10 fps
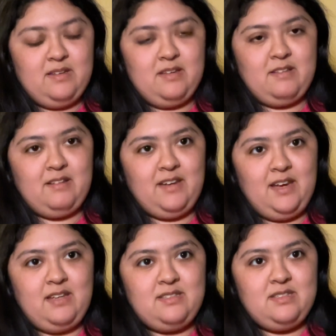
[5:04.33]
other
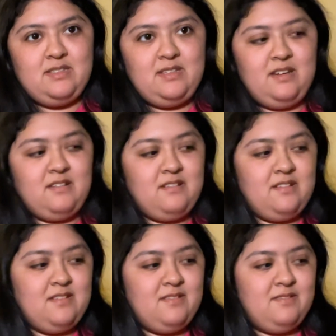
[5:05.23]
cases here,
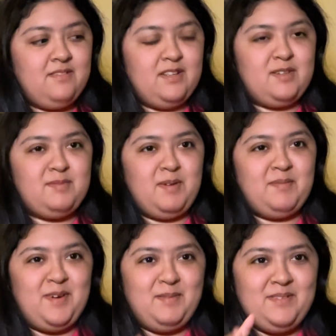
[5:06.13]
which my
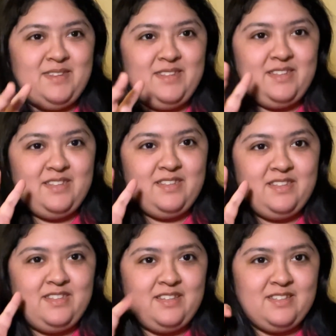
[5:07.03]
mom
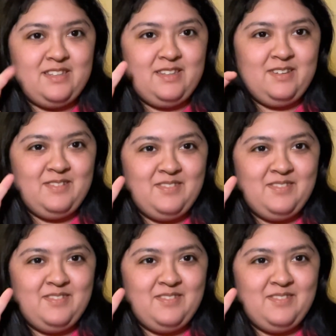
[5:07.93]
doesn't know.